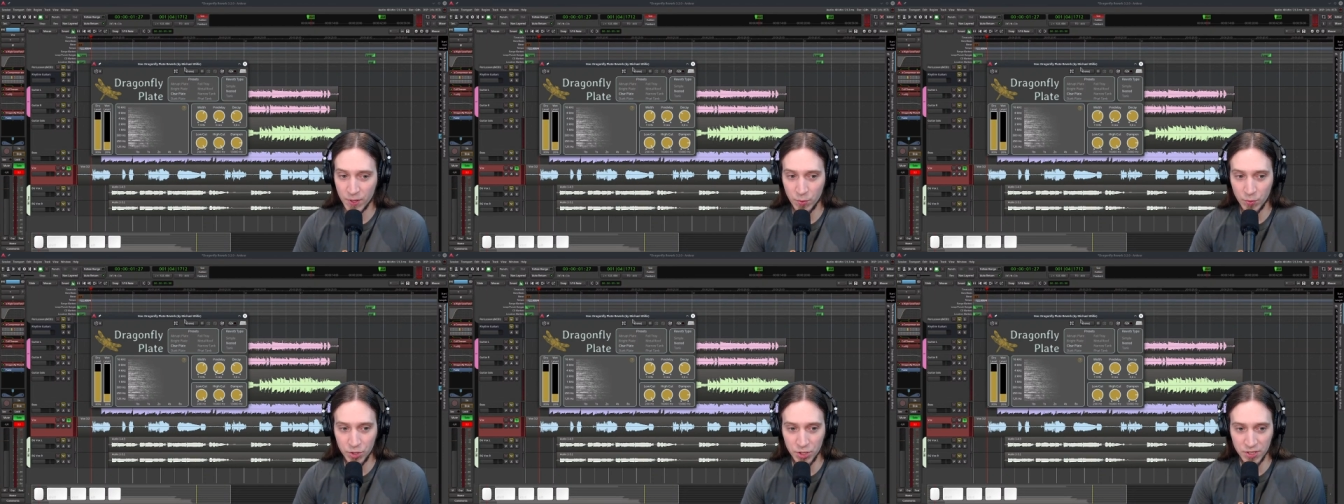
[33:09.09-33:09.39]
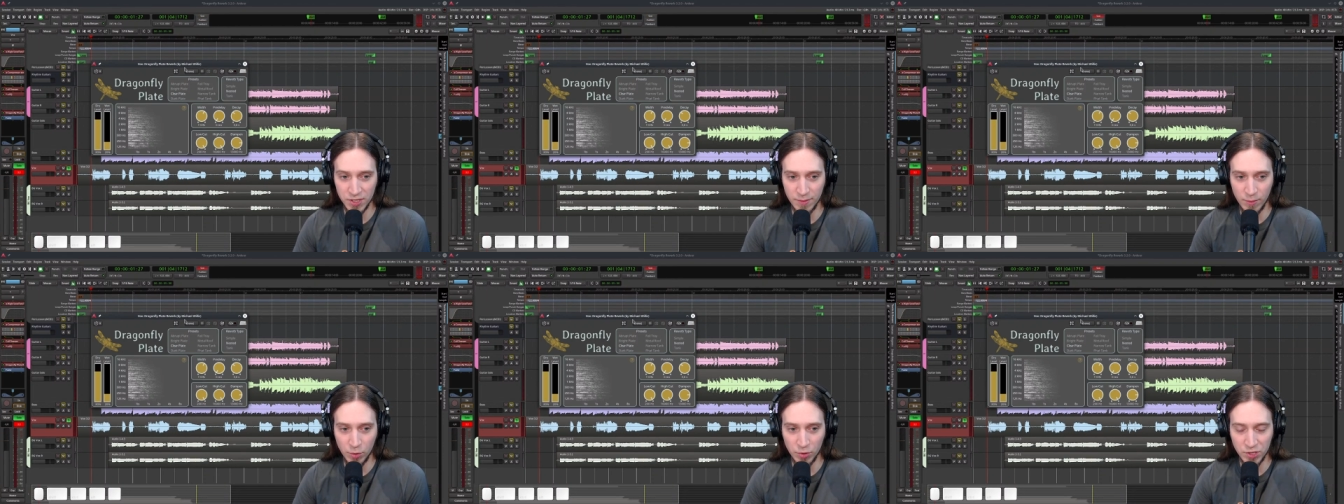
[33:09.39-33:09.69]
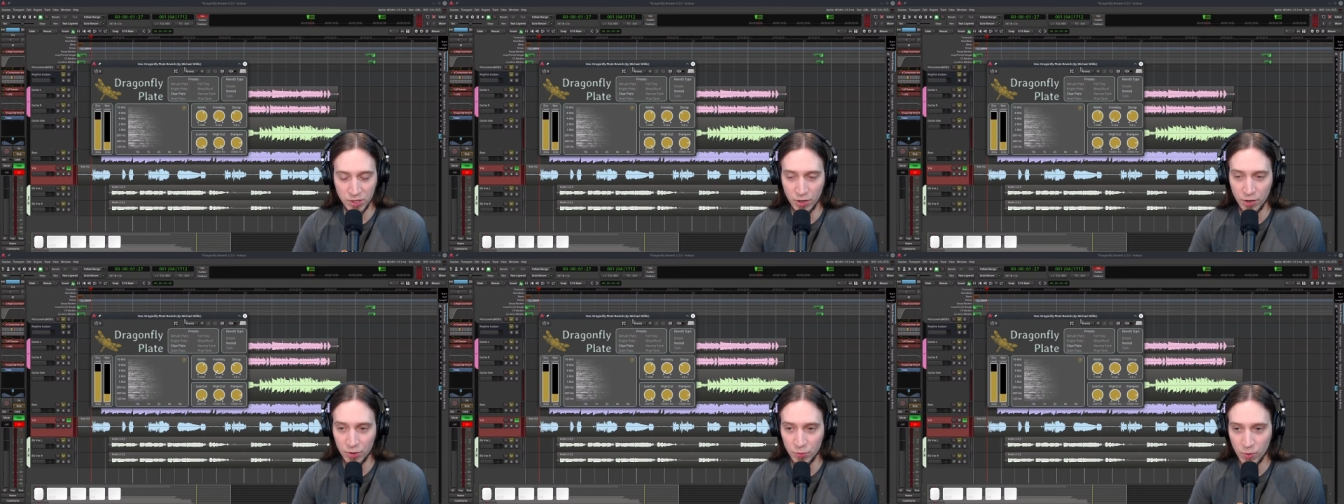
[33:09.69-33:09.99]
which is the
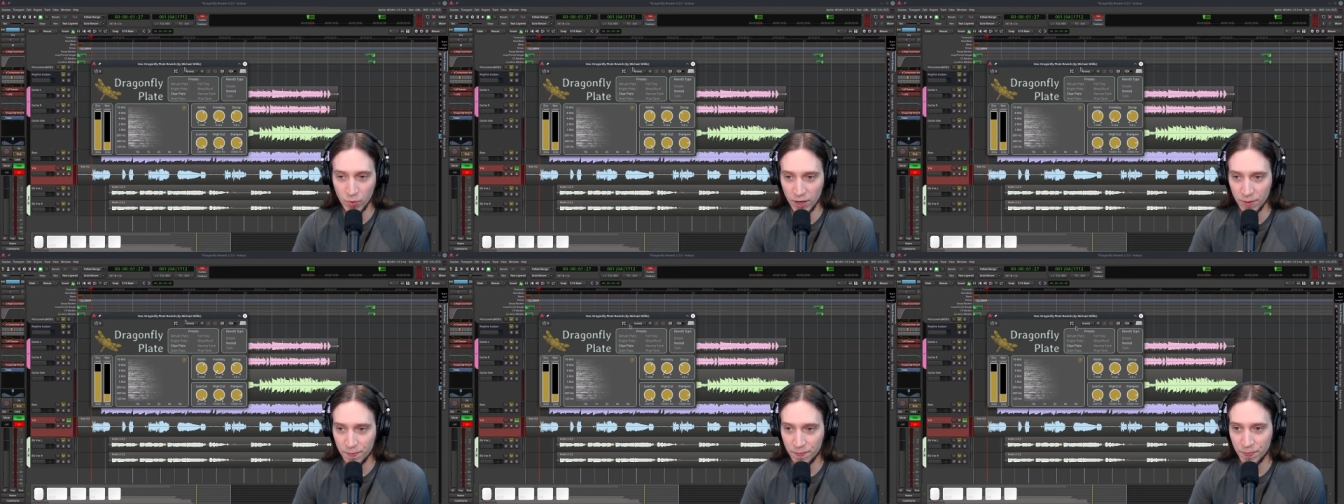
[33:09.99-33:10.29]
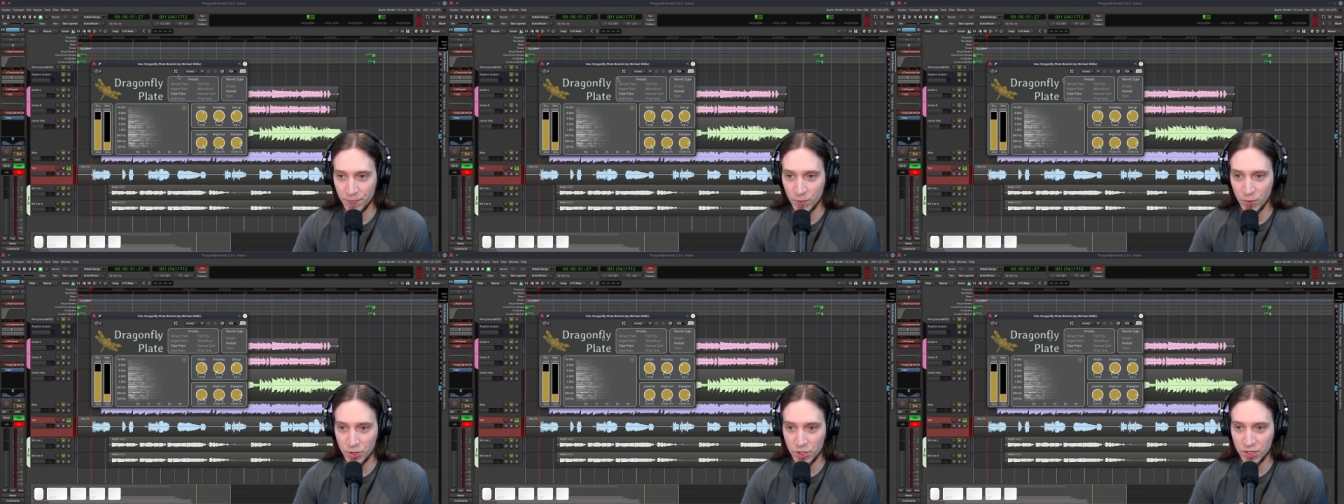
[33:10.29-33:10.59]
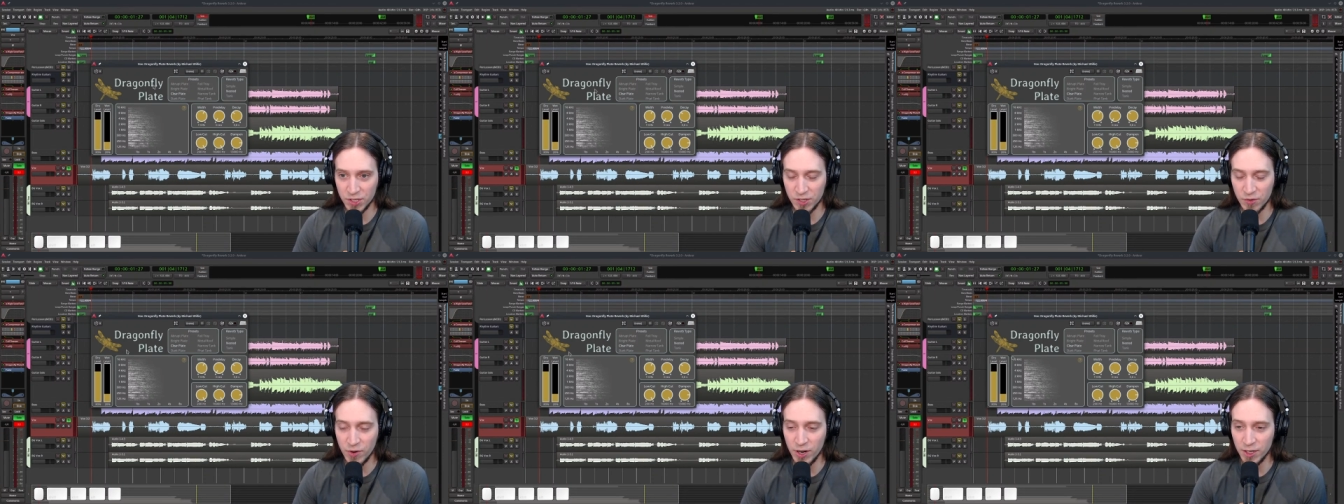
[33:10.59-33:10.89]
most current one, which
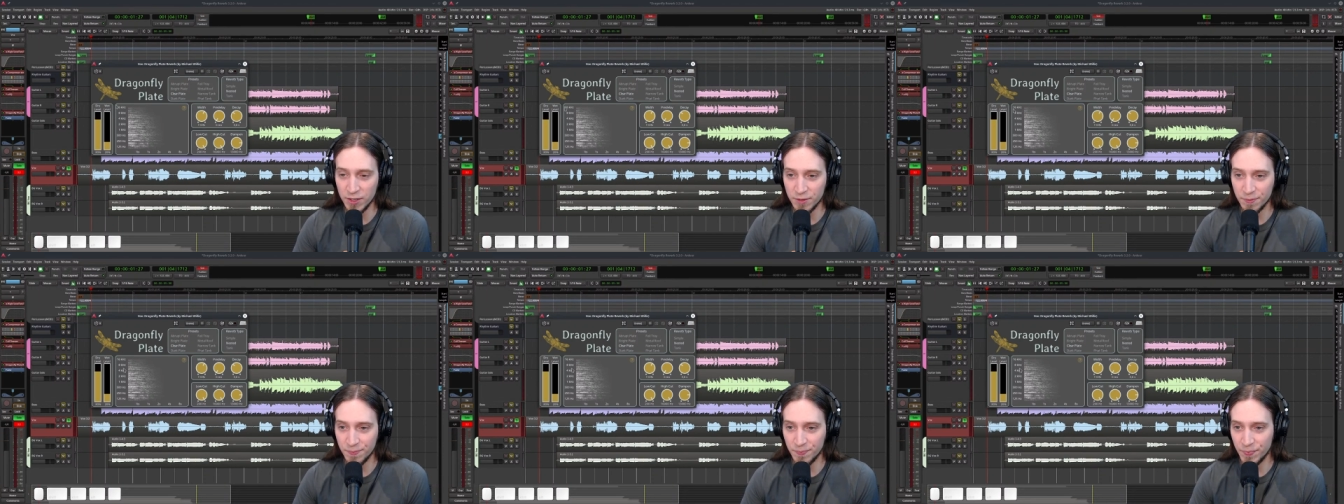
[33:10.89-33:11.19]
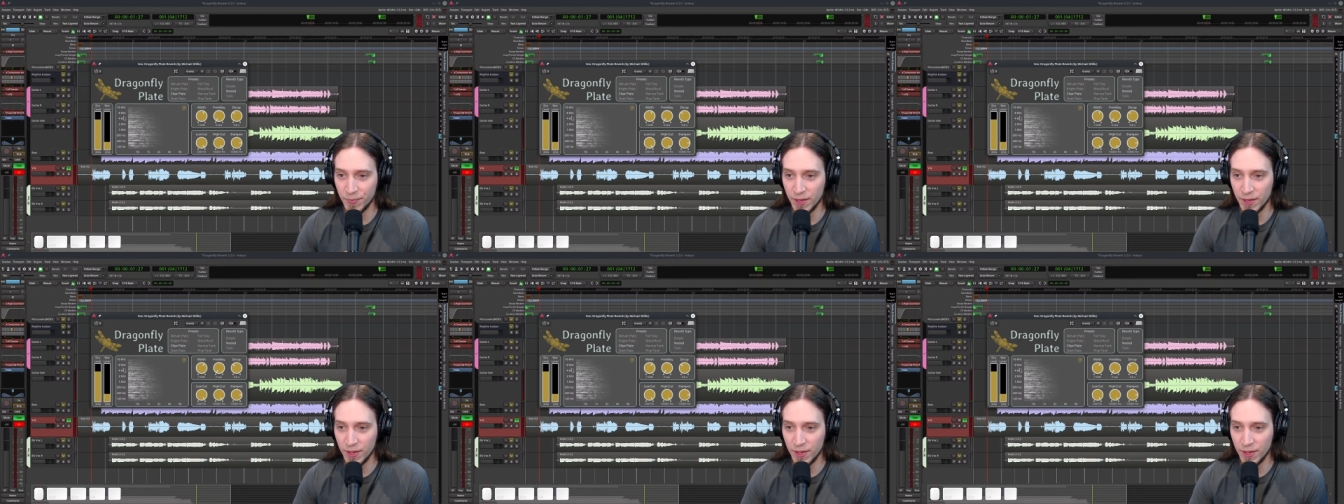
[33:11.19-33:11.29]
is great.